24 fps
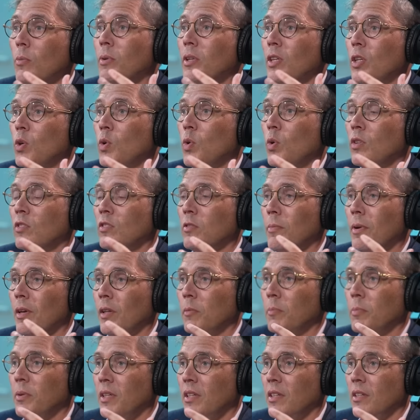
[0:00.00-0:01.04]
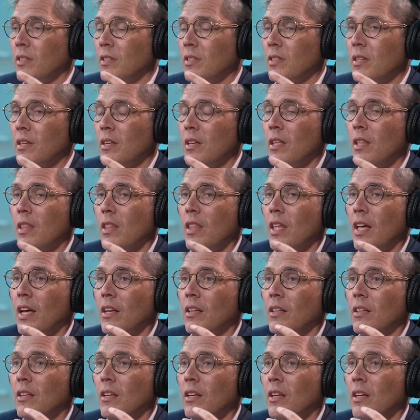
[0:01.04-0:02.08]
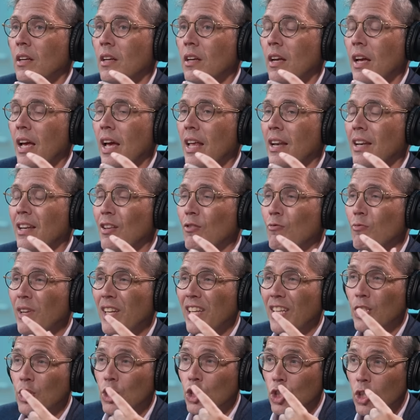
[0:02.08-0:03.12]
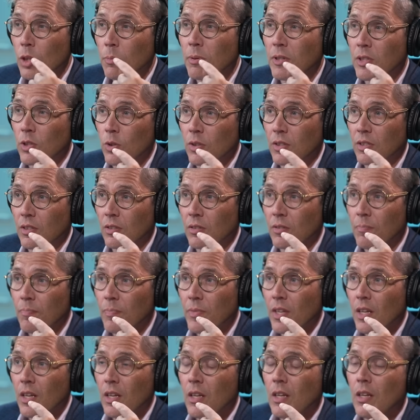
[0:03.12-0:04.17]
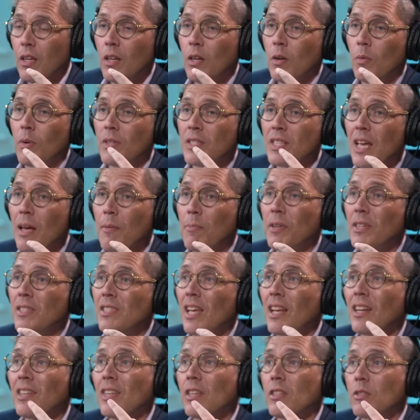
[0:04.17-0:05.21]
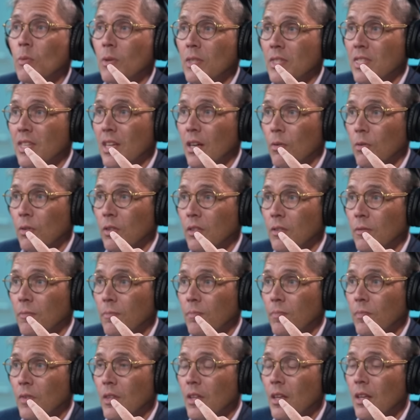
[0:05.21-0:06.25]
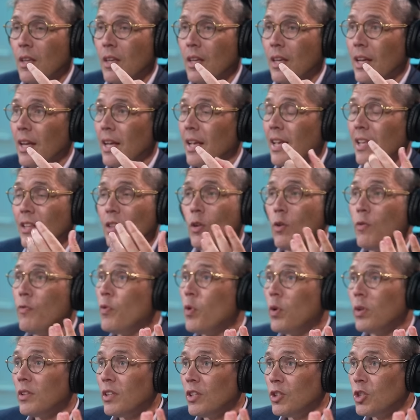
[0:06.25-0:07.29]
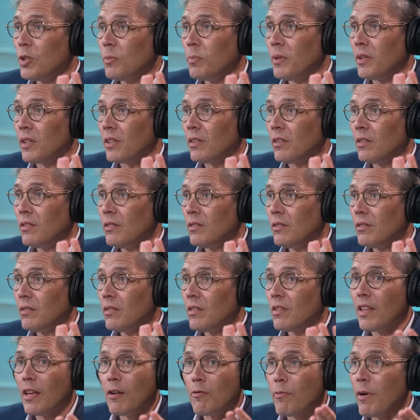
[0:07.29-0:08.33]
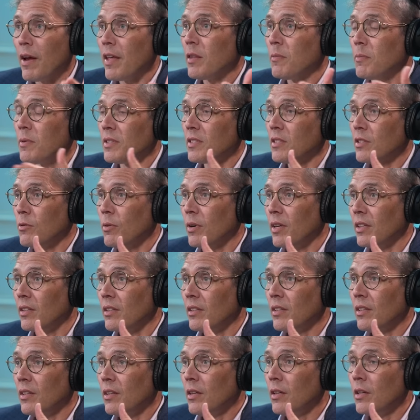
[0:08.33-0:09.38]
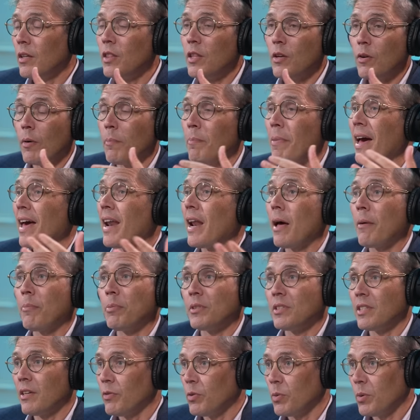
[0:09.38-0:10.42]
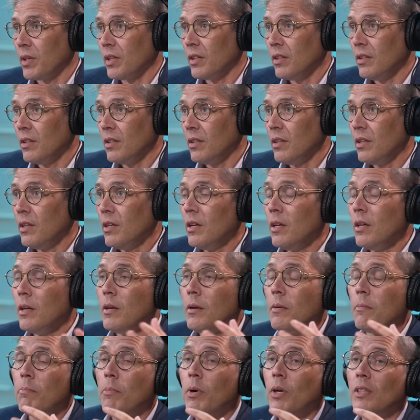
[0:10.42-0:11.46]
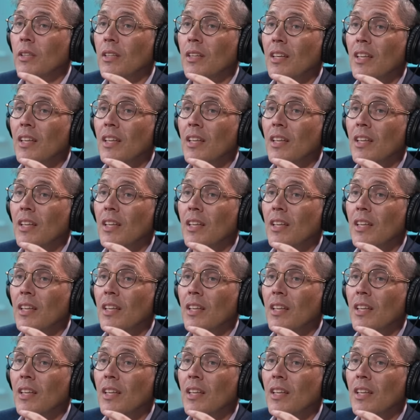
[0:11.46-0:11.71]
many calls from LPs that, and really it's GPs also. What's happening is a lot of deals went sour. Eh, no fault to the GP. They ran the business great. There are bad apples everywhere. But